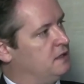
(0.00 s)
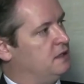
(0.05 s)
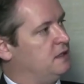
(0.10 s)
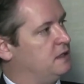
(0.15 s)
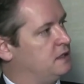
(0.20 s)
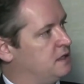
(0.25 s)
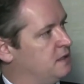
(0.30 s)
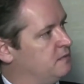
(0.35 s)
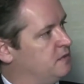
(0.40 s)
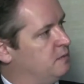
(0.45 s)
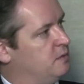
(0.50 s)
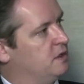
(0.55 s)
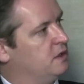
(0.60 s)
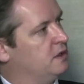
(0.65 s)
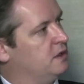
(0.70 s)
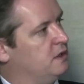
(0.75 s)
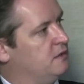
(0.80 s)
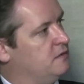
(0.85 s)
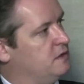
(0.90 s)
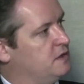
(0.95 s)

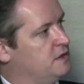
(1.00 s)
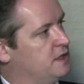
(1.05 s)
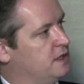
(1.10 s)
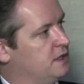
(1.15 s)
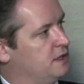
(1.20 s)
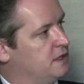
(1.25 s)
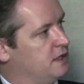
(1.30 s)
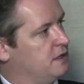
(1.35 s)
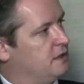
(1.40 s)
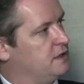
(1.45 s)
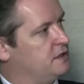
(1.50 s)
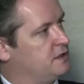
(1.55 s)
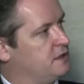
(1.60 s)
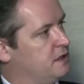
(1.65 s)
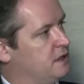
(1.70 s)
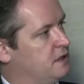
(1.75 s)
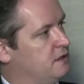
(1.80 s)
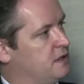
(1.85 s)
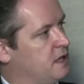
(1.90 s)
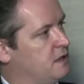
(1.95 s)
acceptability of using
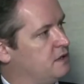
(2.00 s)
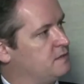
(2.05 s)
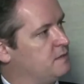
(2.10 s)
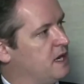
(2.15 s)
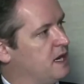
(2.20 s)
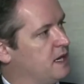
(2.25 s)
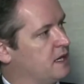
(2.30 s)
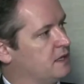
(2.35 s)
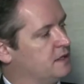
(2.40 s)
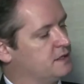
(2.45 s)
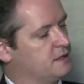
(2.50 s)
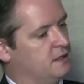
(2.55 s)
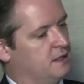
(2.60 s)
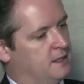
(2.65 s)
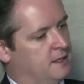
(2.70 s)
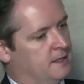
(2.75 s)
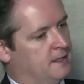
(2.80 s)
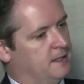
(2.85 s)
IntelliSeed in those markets.